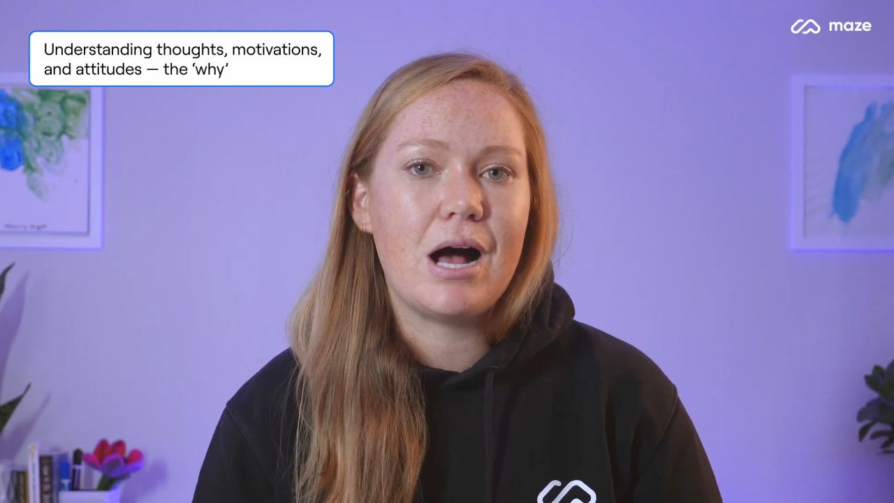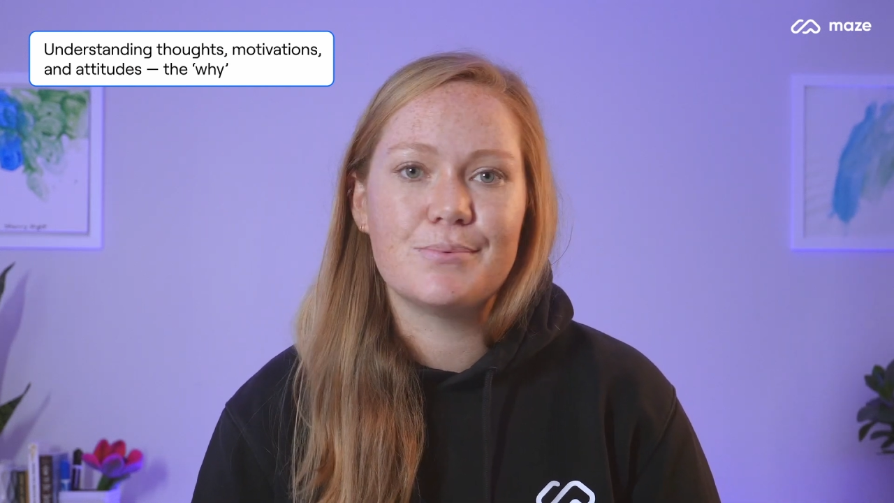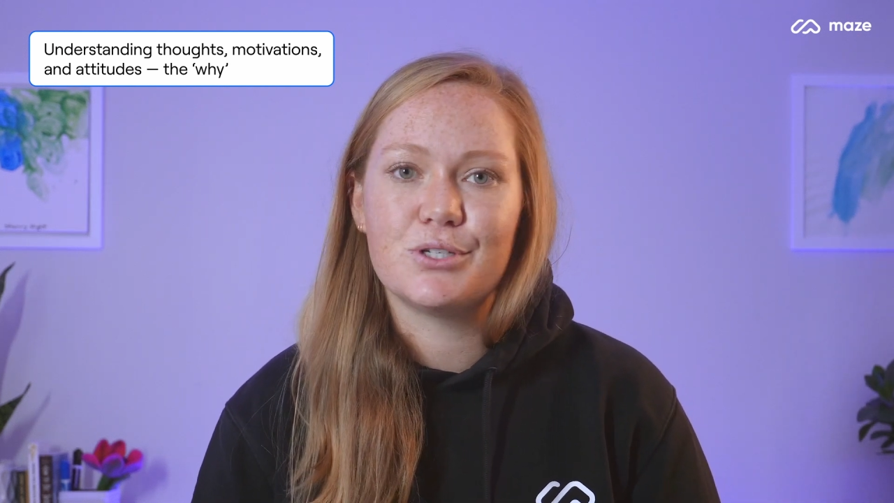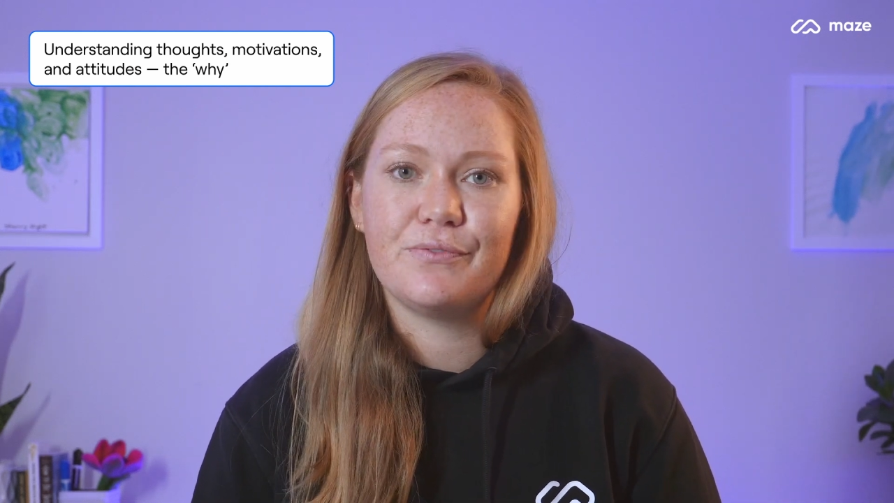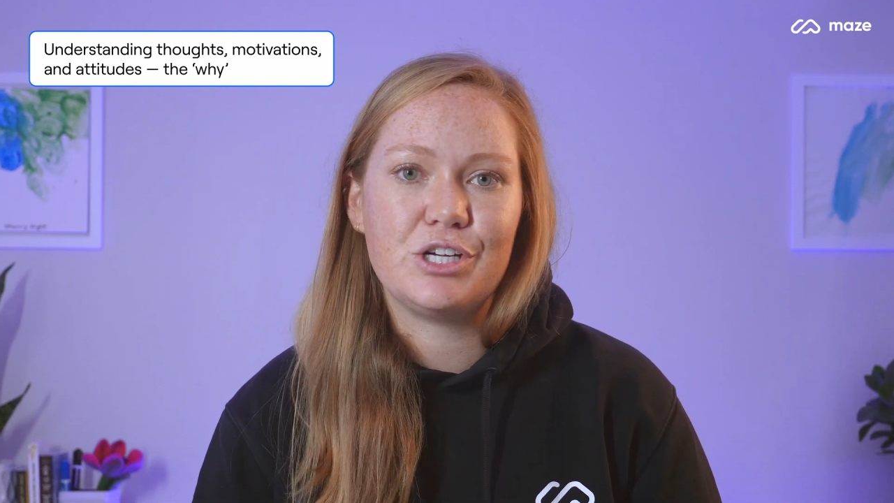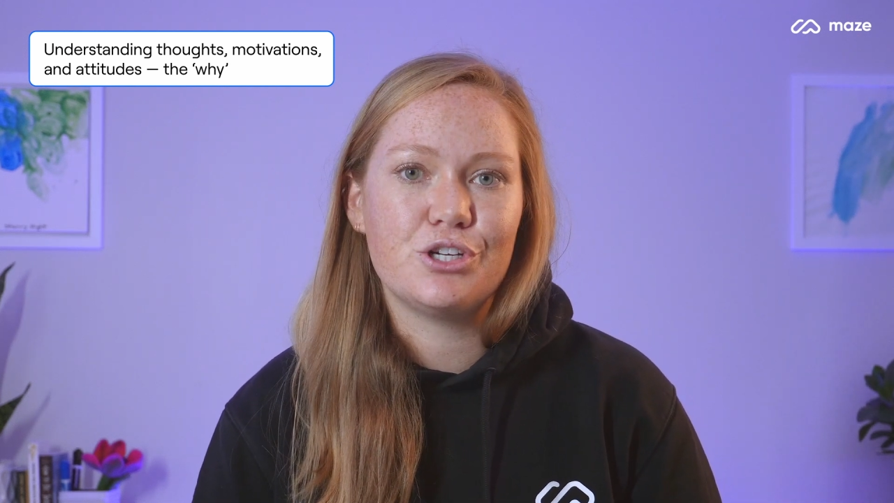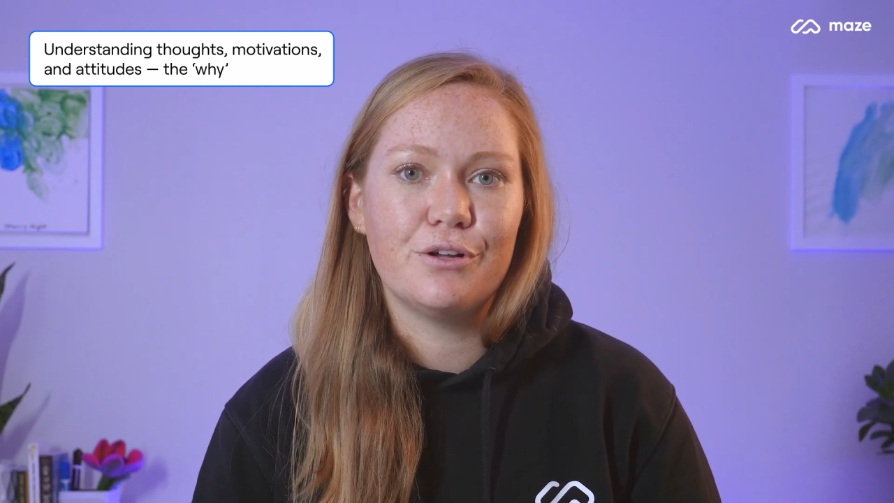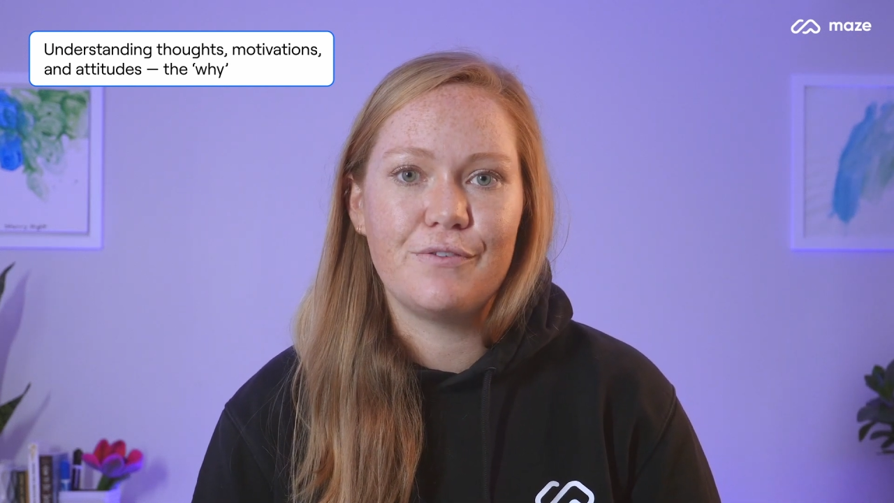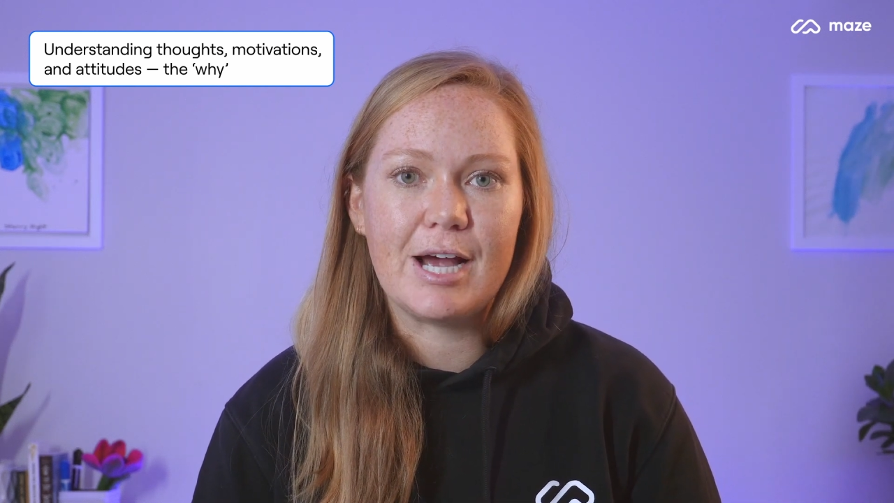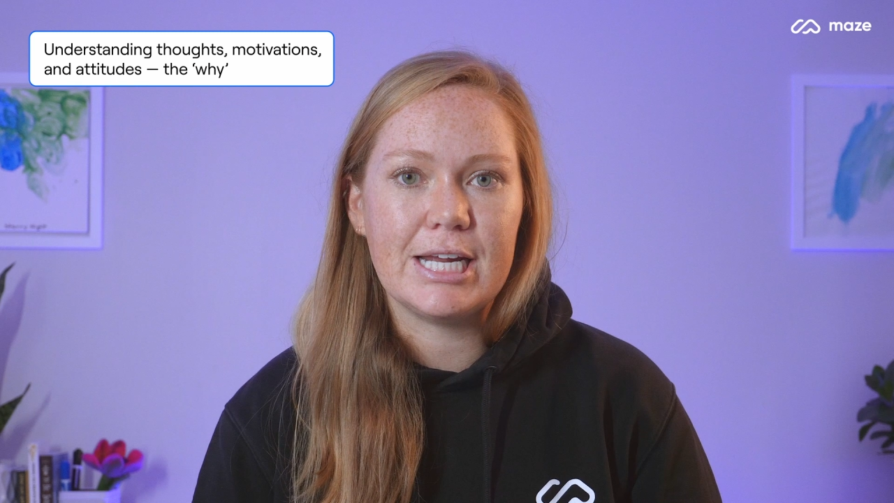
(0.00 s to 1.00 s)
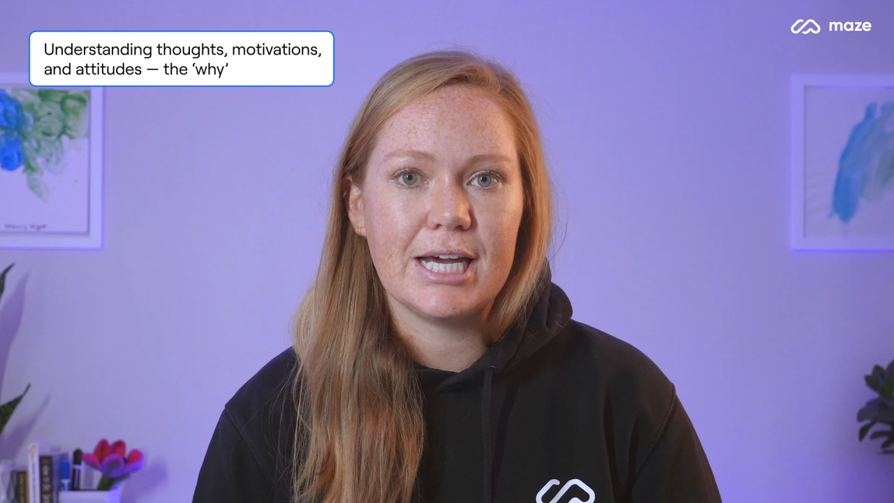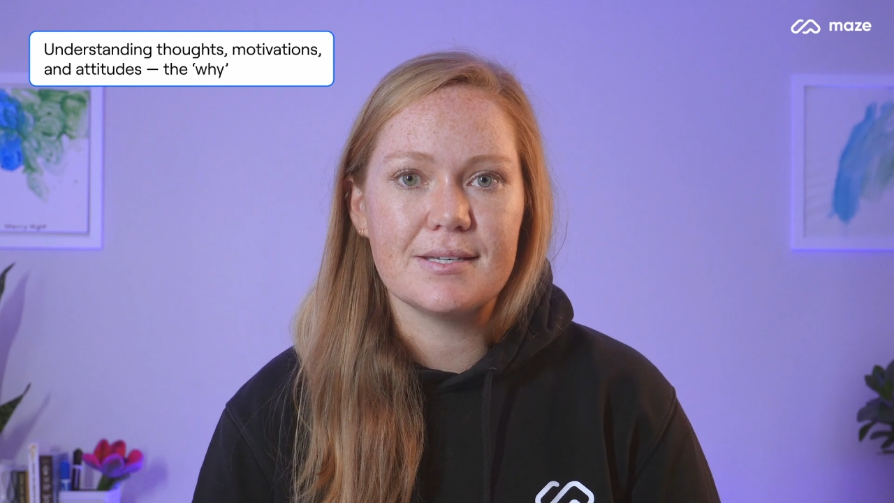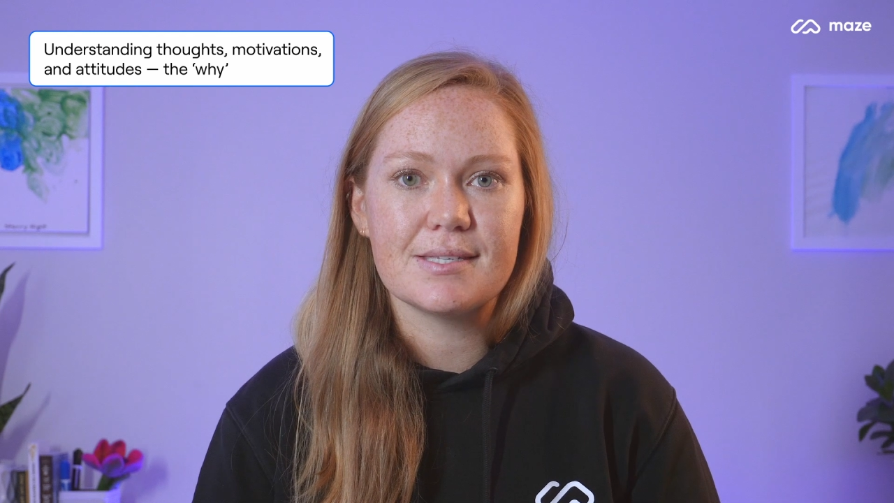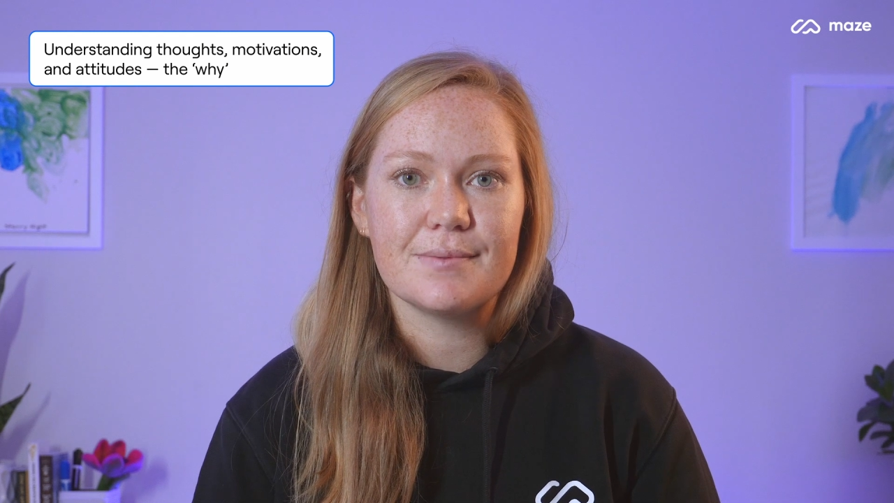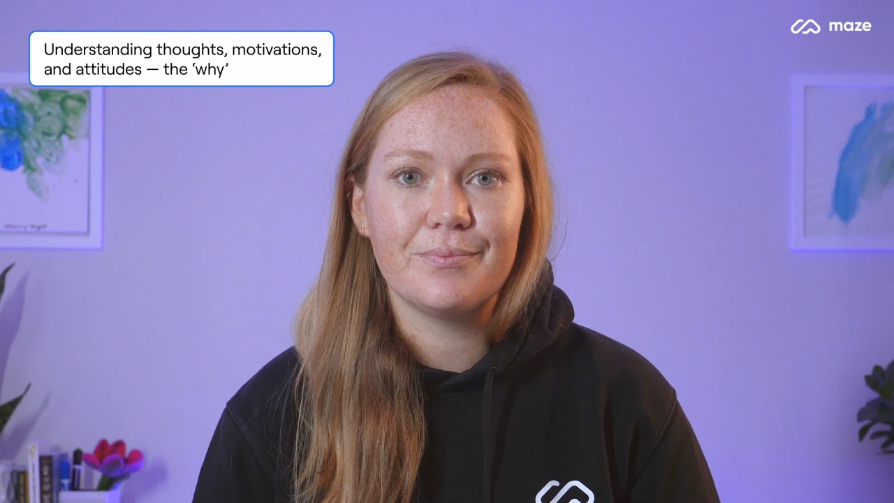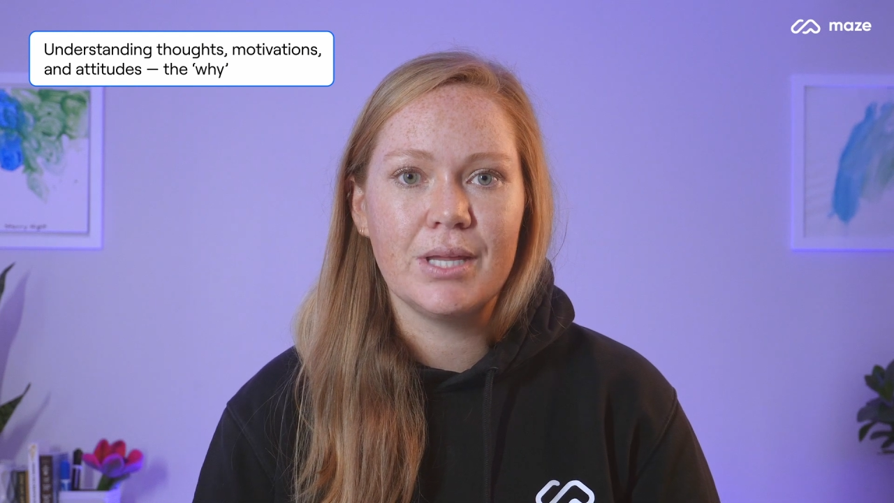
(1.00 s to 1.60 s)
observational findings.